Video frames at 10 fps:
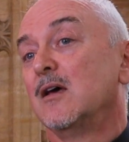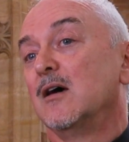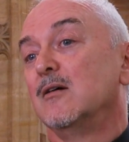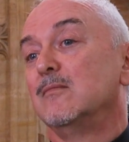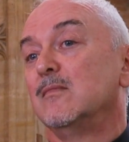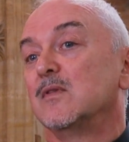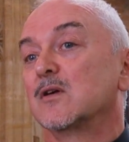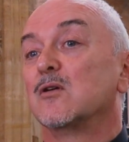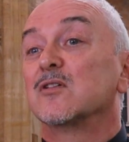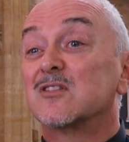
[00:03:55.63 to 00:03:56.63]
The
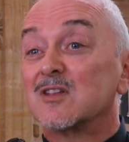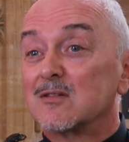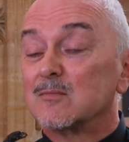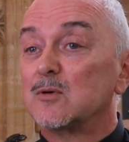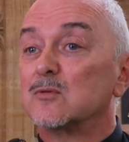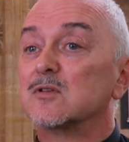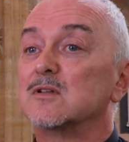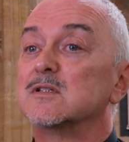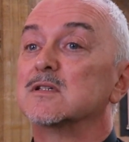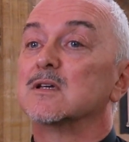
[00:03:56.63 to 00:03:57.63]
cost is
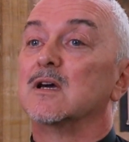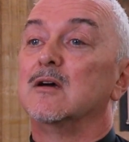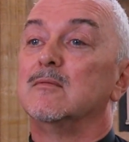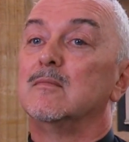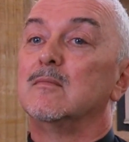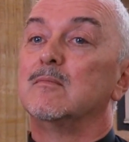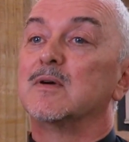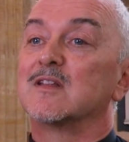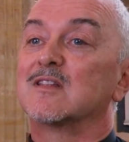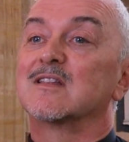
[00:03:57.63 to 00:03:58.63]
important,
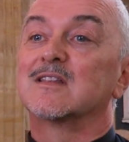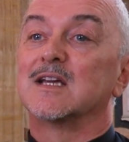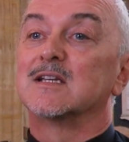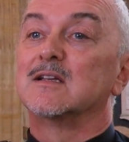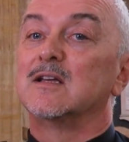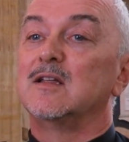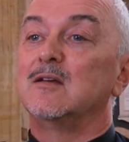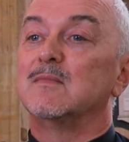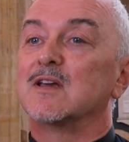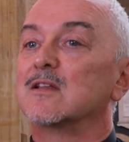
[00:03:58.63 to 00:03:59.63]
but as I said,
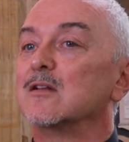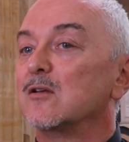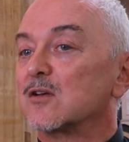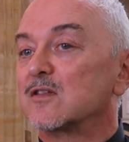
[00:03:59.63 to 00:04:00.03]
it makes a lot of